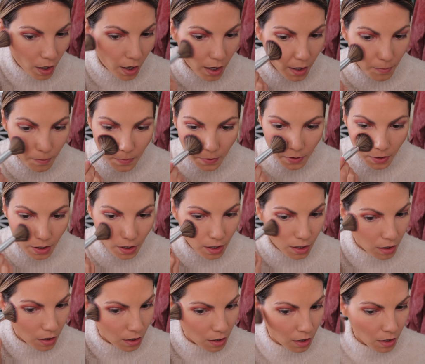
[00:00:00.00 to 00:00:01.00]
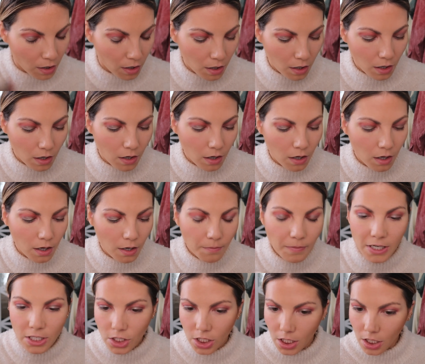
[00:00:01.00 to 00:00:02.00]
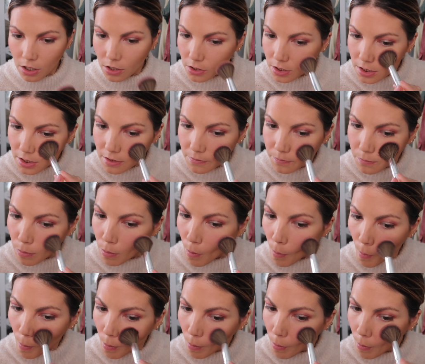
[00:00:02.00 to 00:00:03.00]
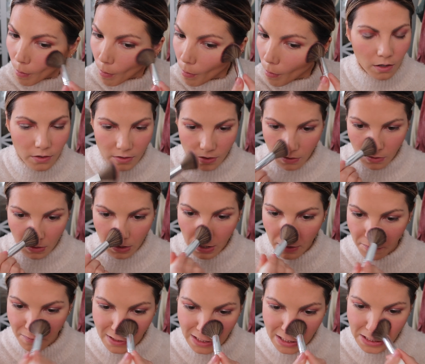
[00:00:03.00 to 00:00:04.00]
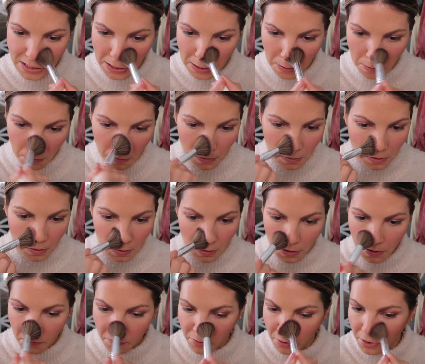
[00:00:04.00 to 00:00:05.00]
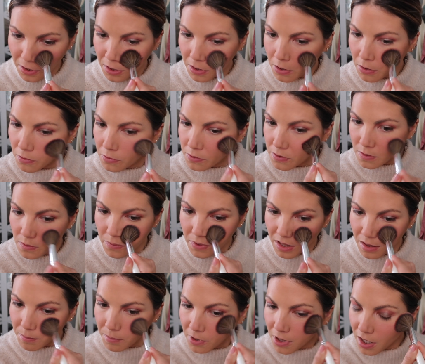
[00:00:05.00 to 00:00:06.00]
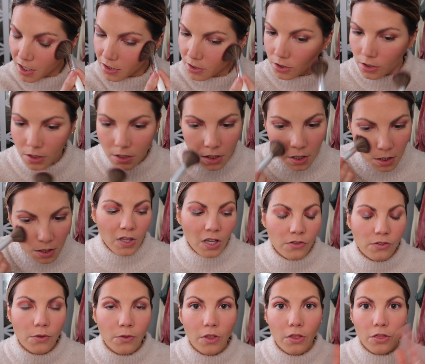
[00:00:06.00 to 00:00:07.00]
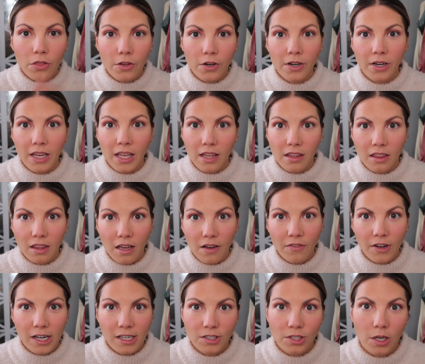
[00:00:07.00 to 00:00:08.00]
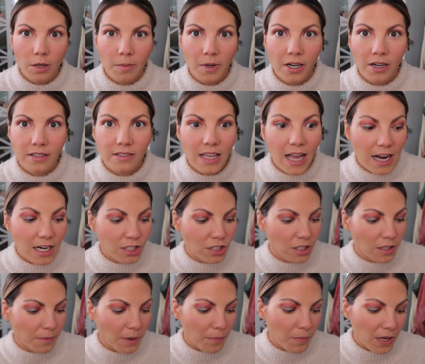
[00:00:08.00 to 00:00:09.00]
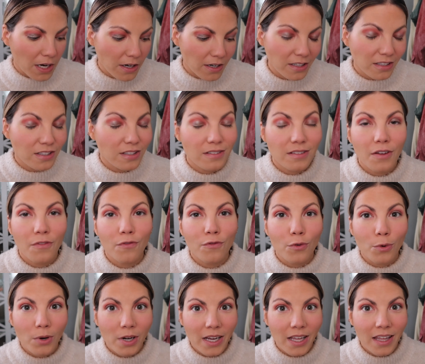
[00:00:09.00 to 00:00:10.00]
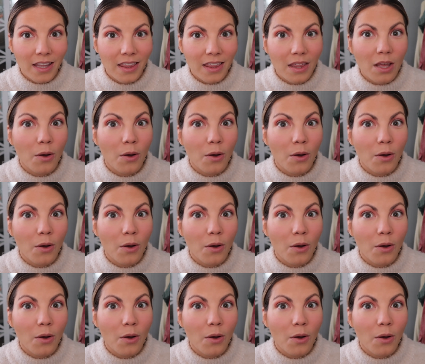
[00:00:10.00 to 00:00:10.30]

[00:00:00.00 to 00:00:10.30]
and put it on my cheekers. Also love to do over the nose with blush. So the 30th of October is actually my parents' 40th